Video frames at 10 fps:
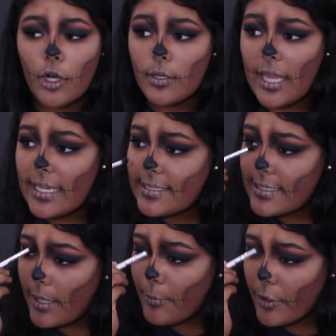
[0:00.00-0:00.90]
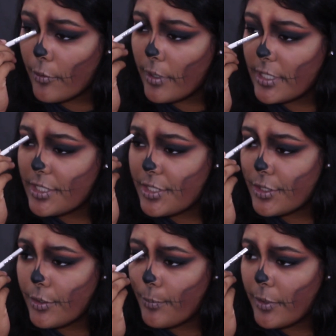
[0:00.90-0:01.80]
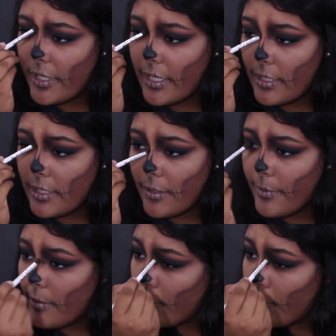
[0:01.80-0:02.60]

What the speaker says: So last step, we're going to put a little bit